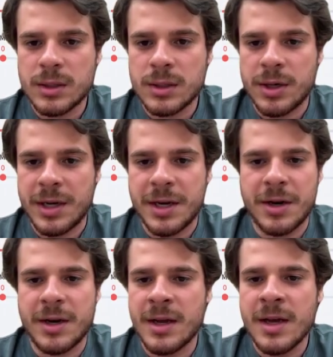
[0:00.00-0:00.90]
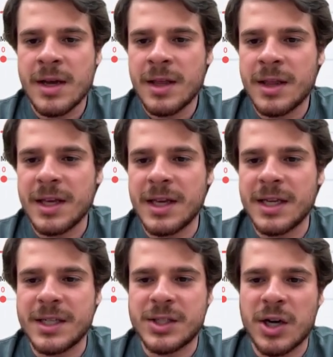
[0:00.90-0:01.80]
sorry, here,
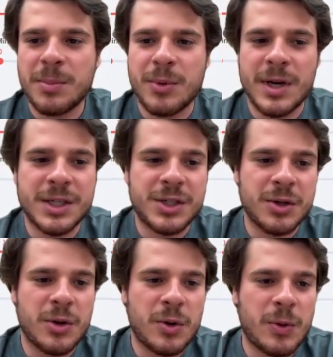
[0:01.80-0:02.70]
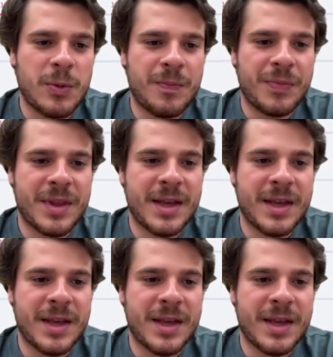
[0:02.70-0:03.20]
the Sharpe ratio